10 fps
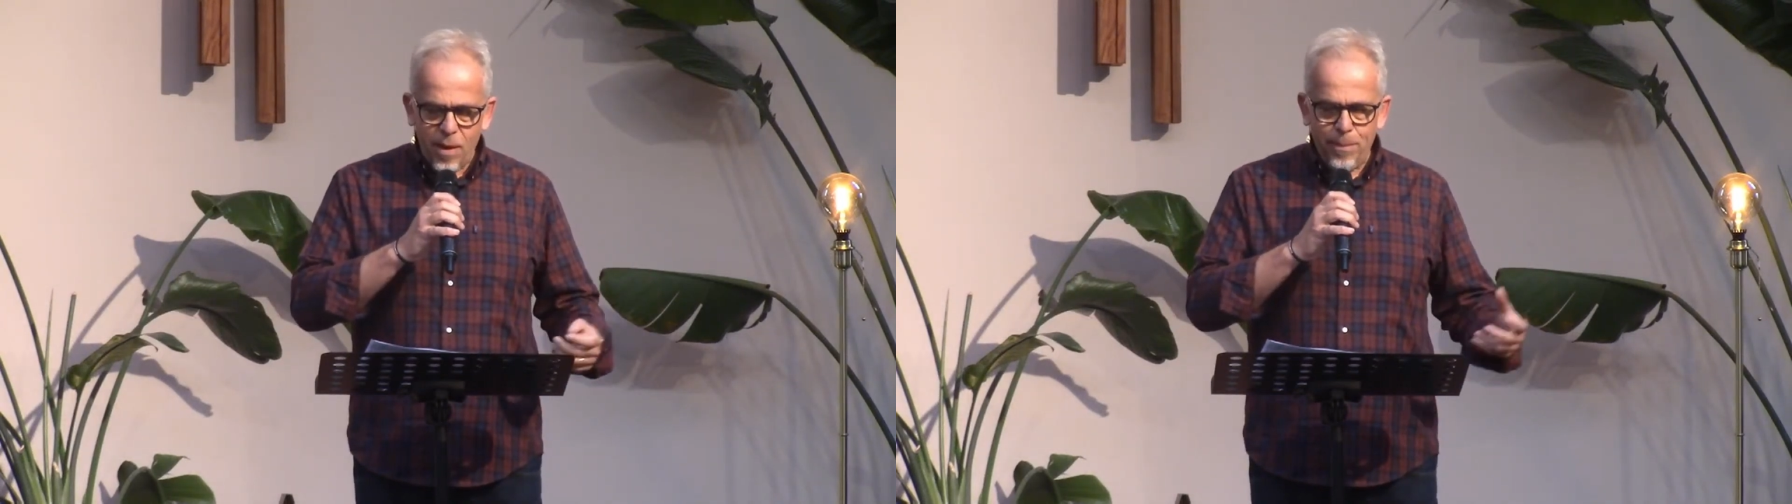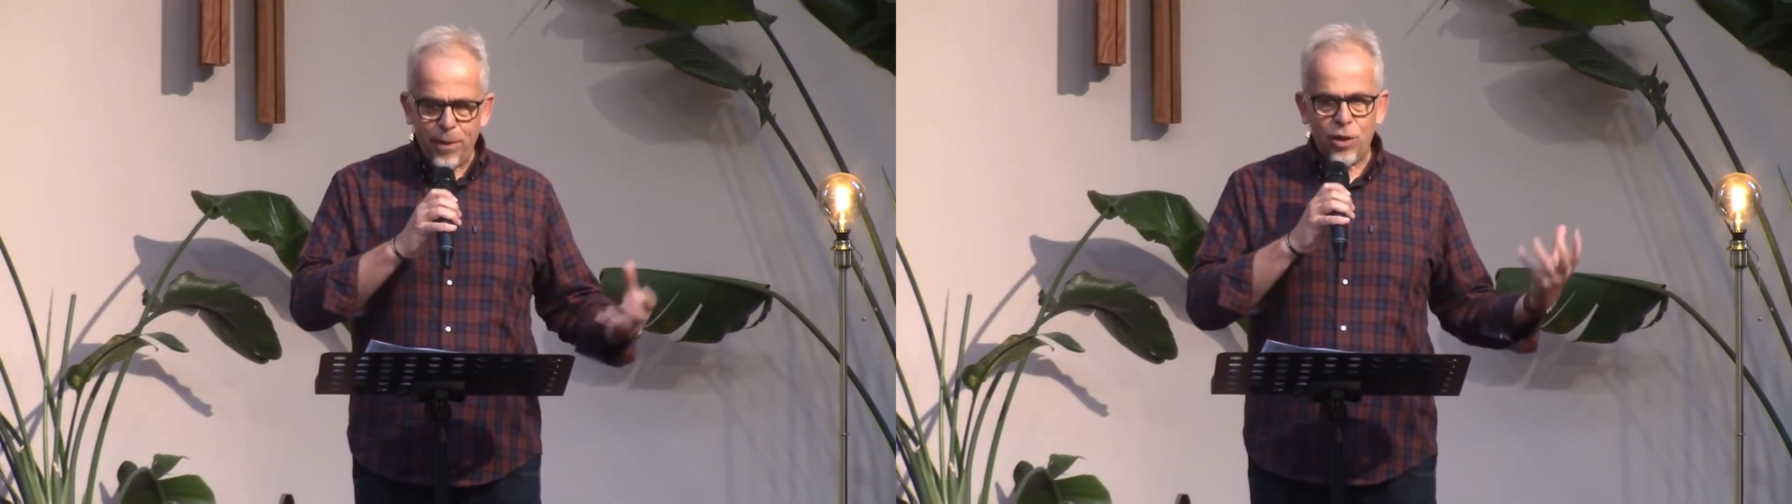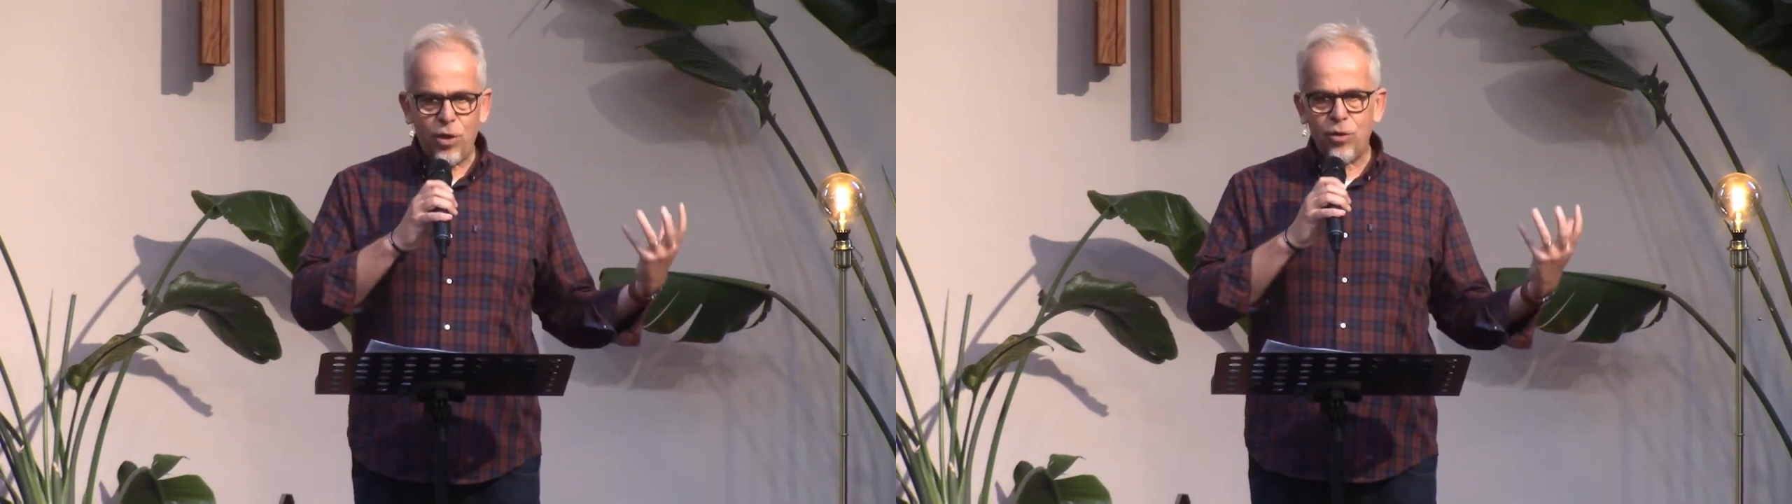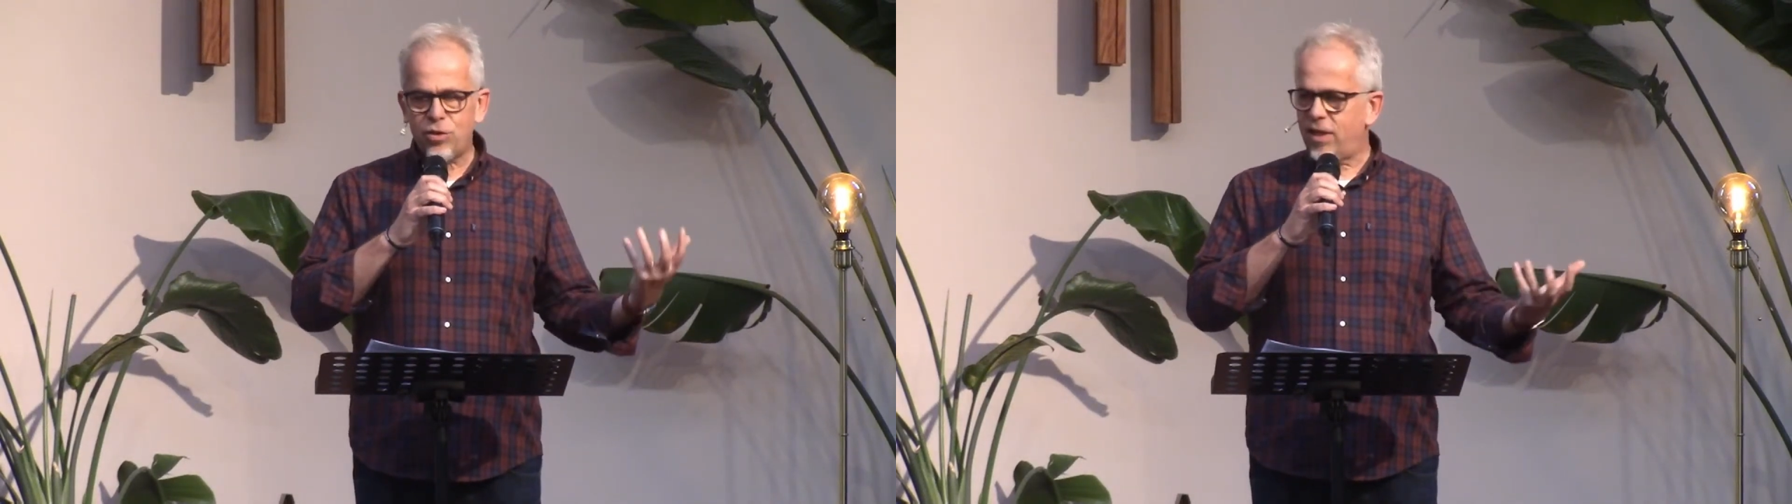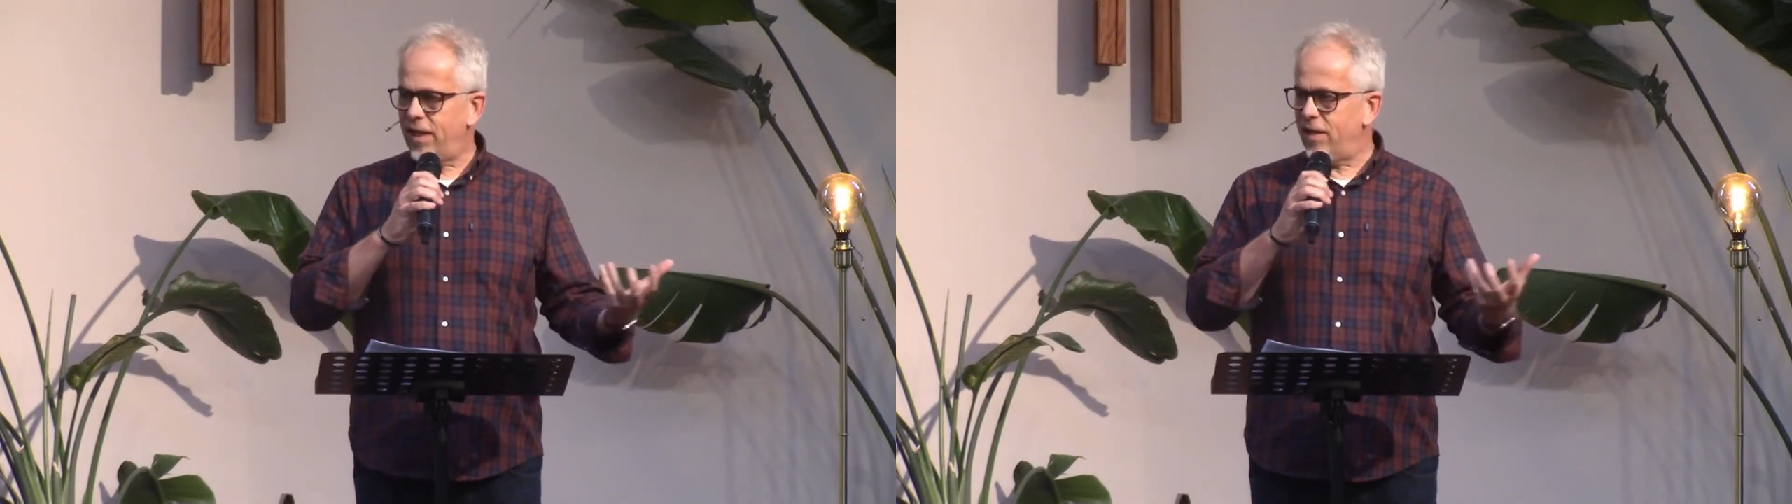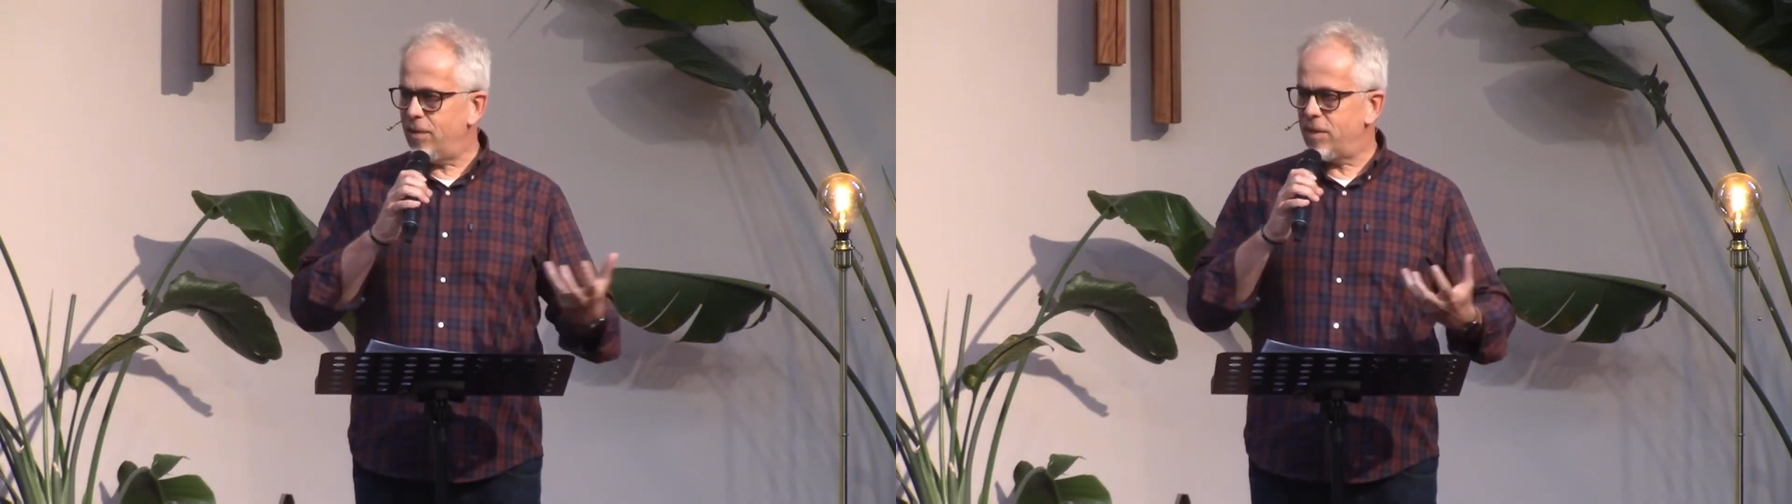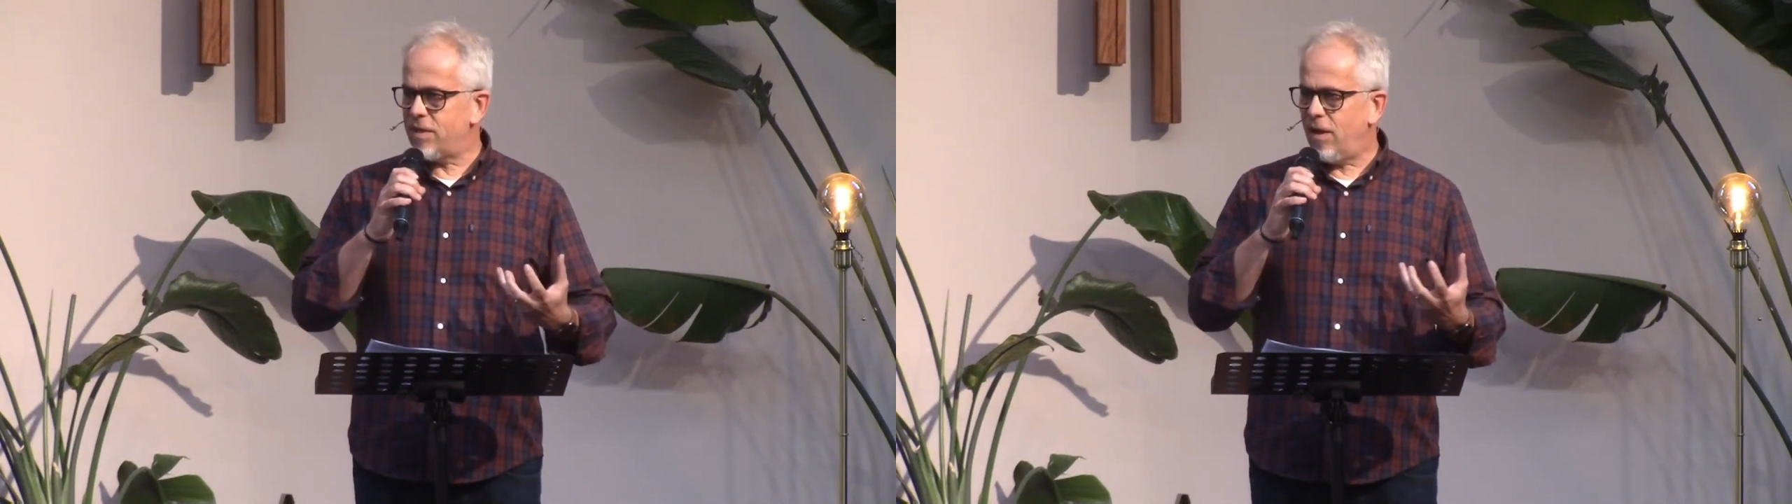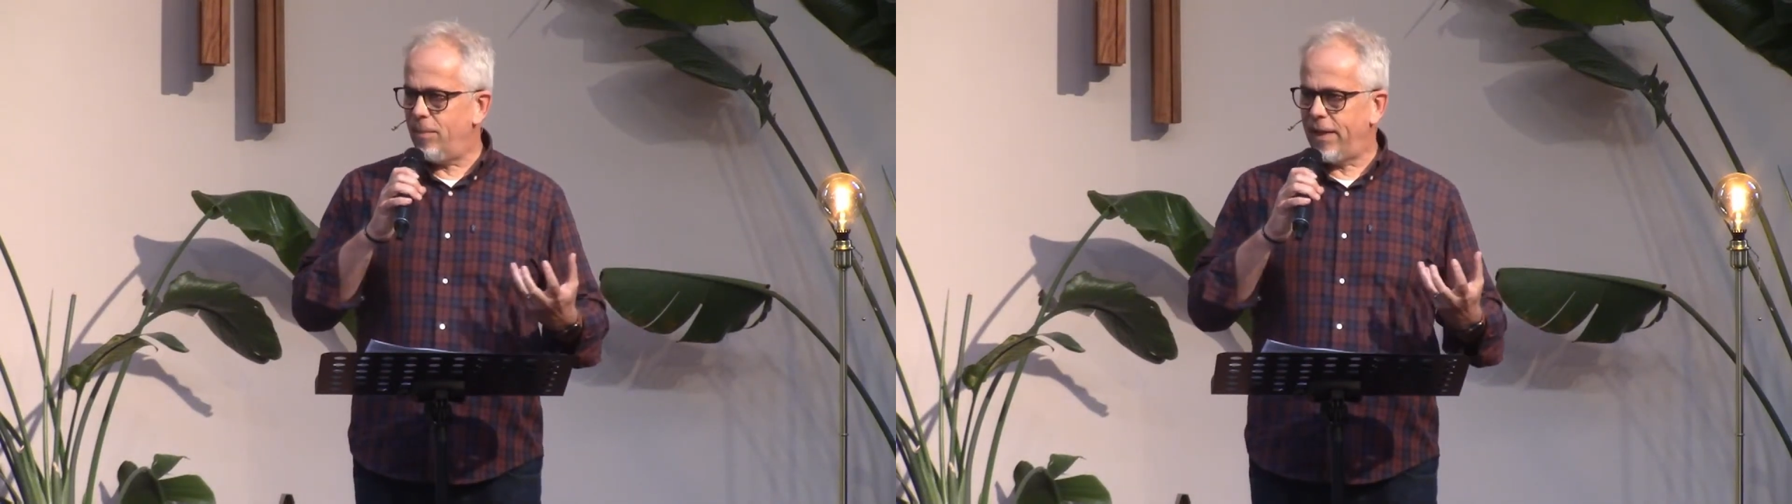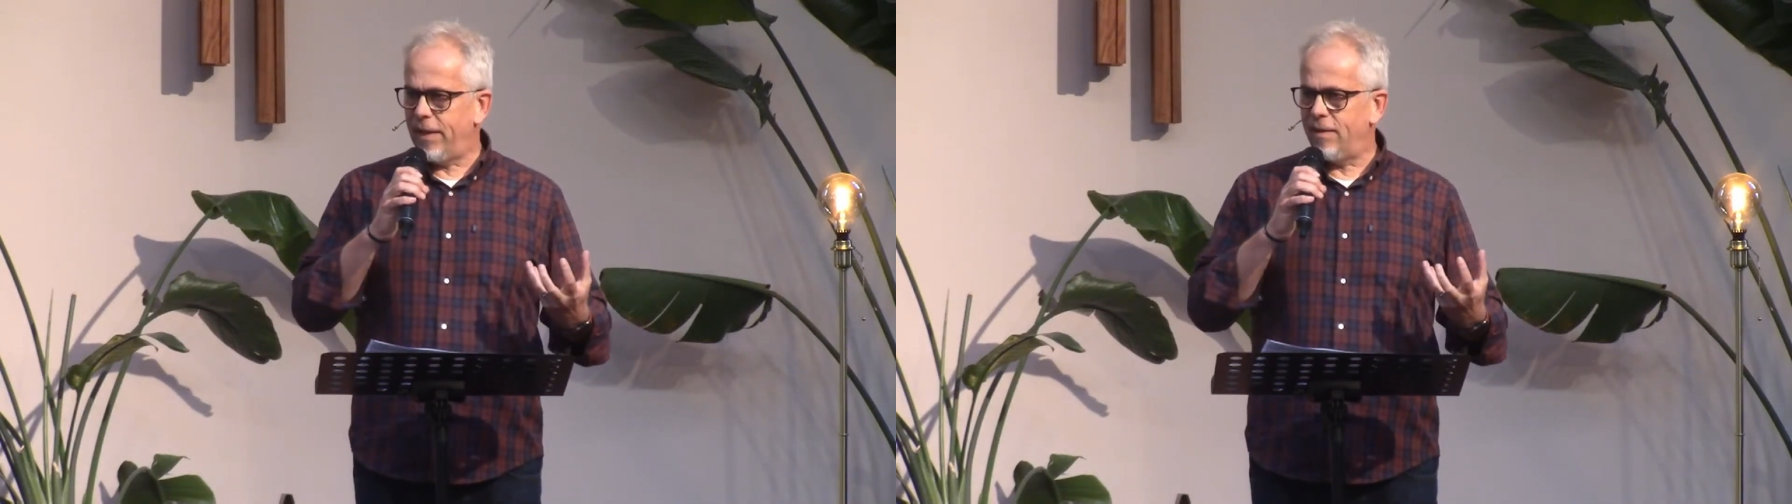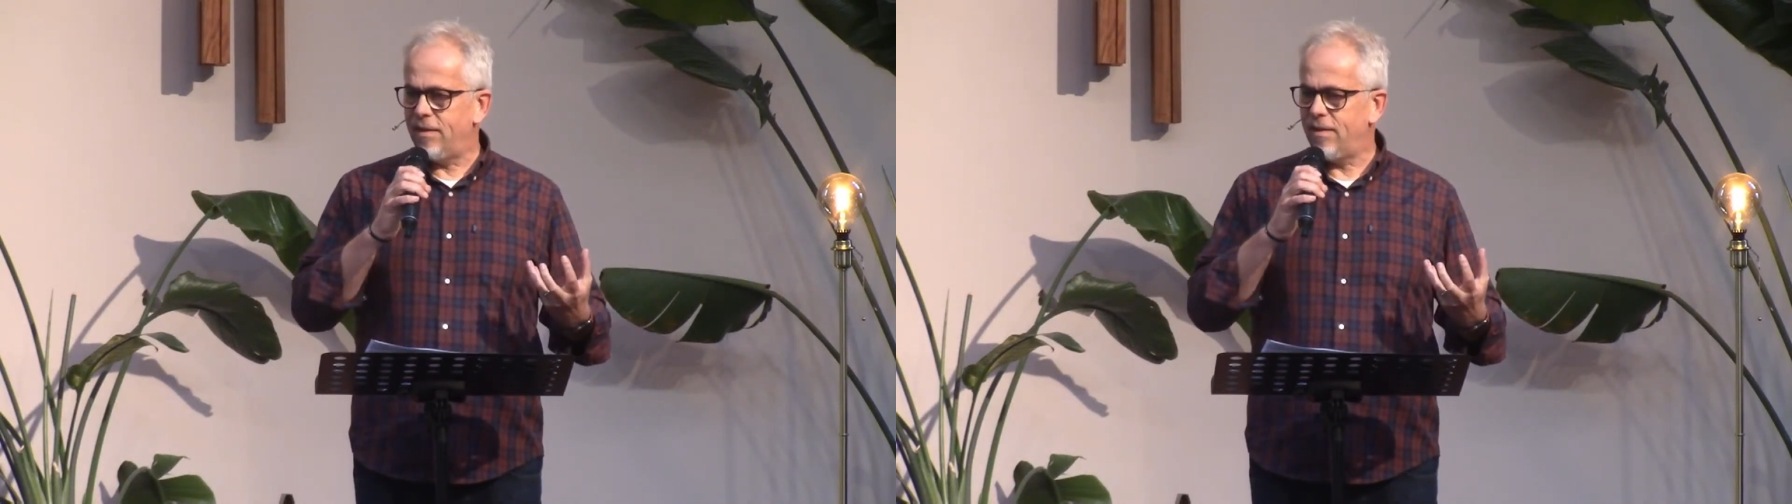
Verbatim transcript: But God's kingdom is coming.